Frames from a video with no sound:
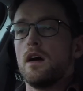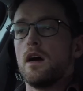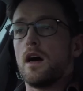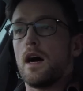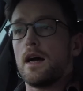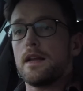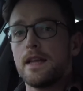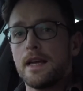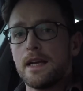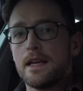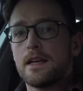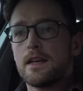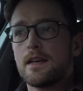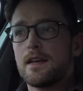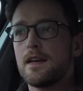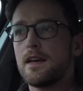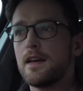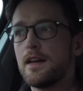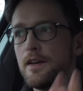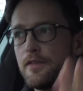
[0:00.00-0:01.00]
I think
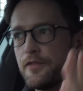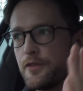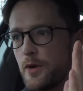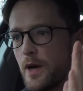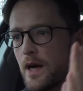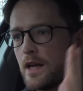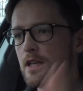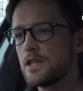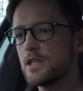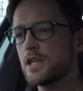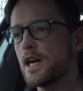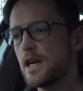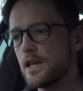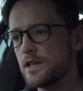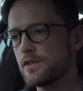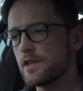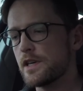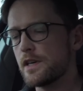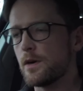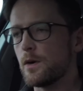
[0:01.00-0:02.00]
if you had a
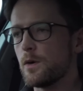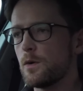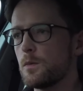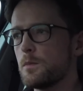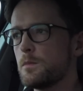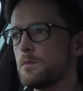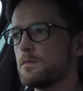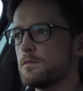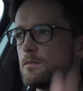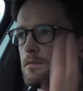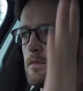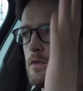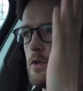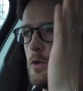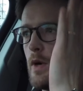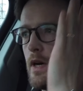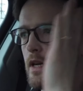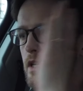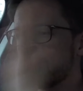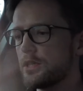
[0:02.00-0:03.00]
charger at home, you
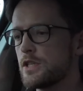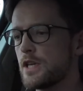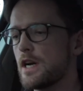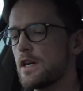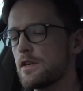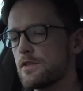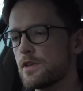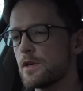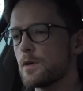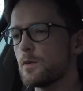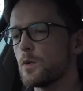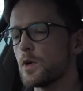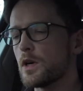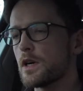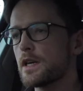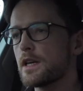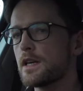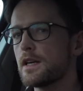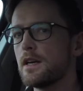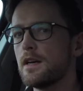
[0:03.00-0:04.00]
had a charger at
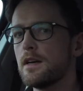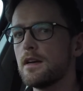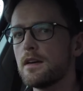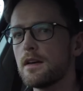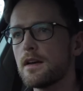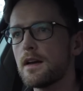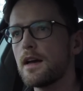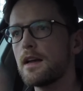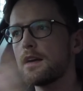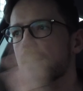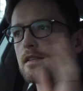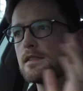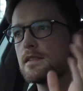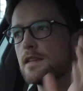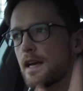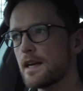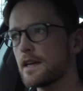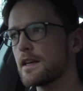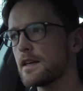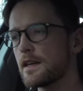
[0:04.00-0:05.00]
work, and a
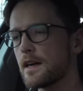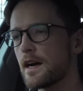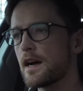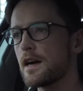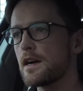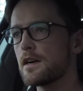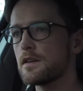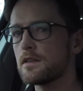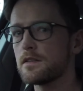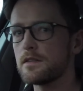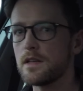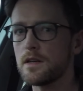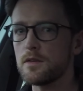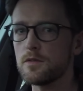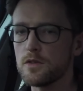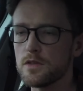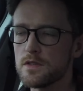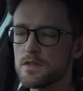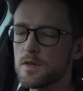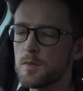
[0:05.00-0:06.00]
second car that
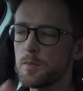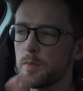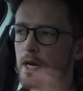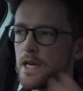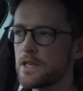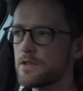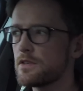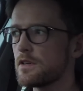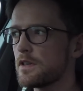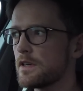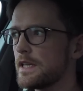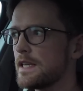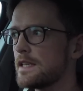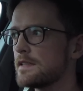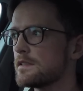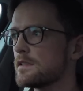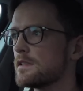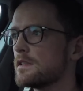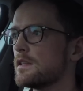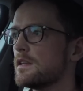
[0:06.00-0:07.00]
runs on petrol or
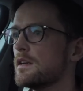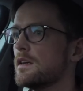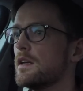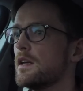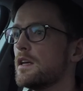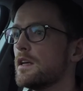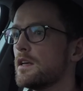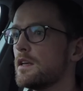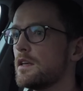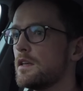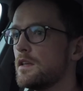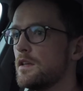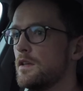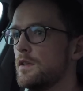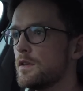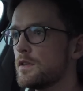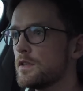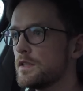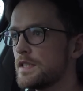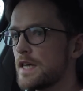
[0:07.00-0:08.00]
diesel, you
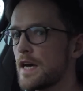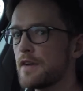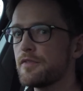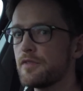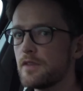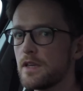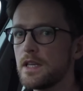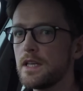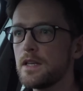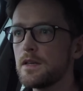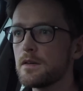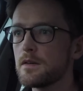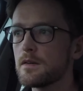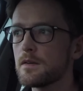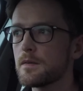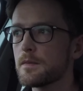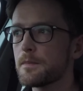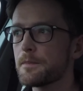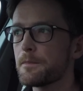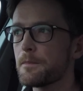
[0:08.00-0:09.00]
could definitely
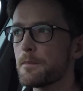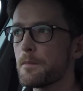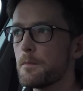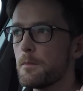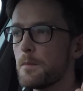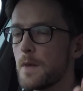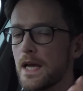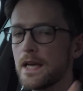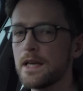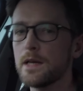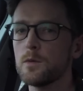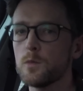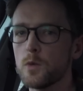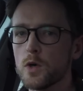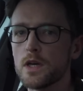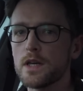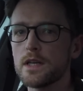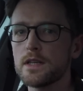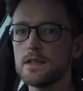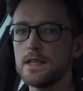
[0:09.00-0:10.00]
make it
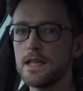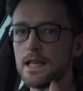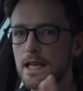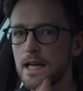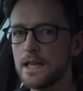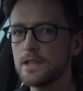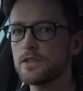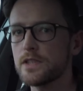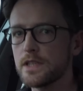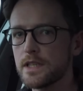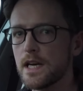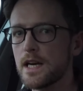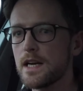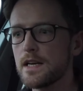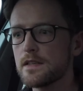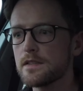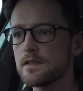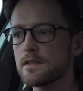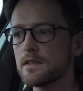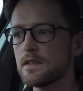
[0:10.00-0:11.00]
work, the electric
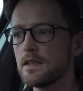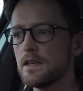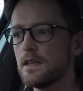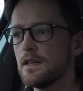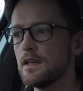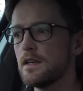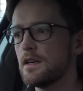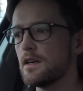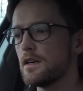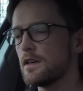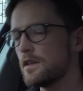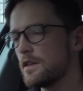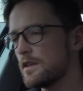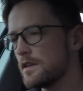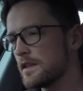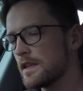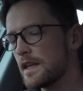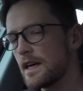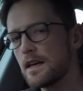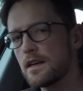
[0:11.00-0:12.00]
cars. Other
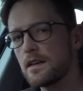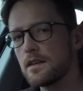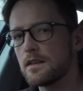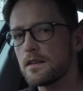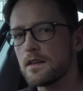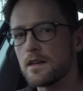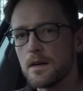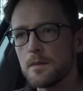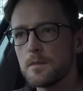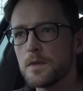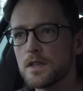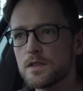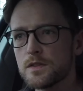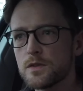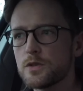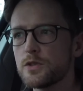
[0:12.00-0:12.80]
than that, I'm not so